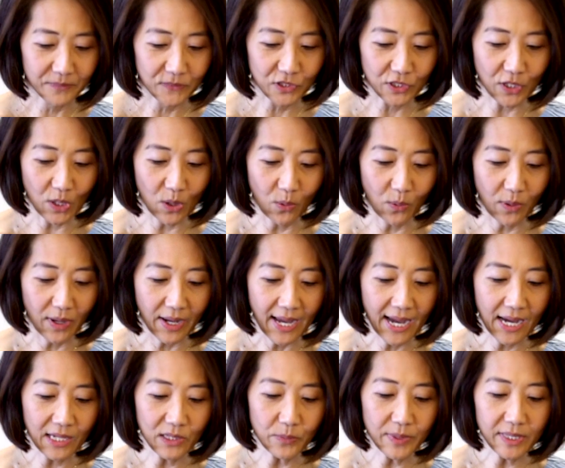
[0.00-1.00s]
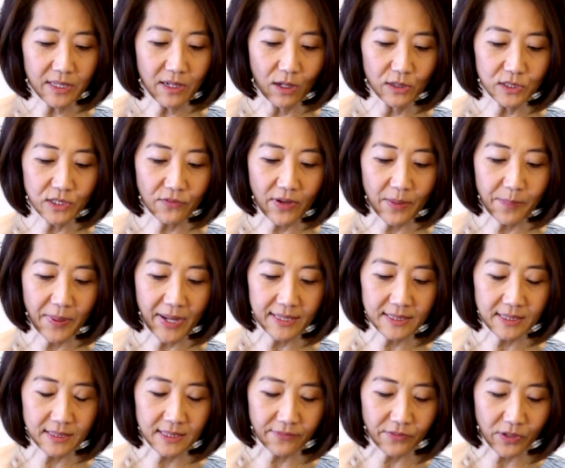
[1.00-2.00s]
So how do we cultivate
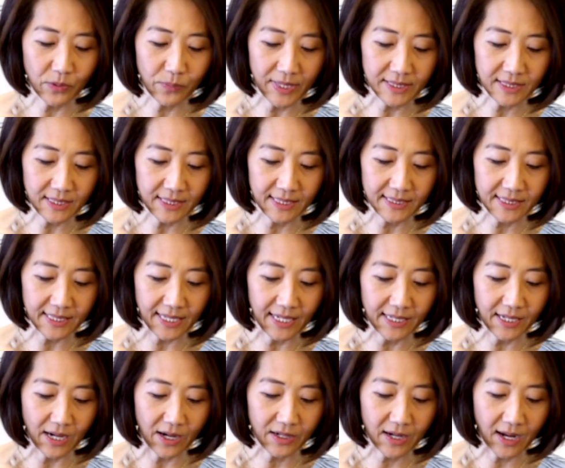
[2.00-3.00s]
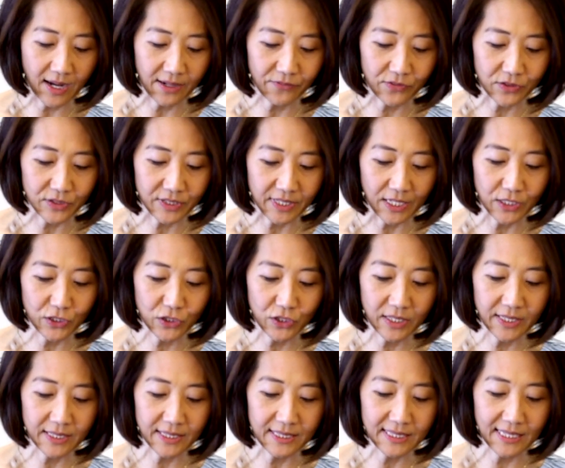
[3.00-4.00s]
positivity resonance in our
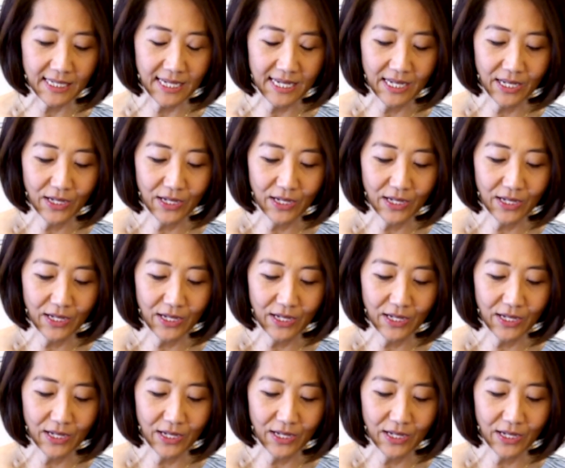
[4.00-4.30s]
conversations?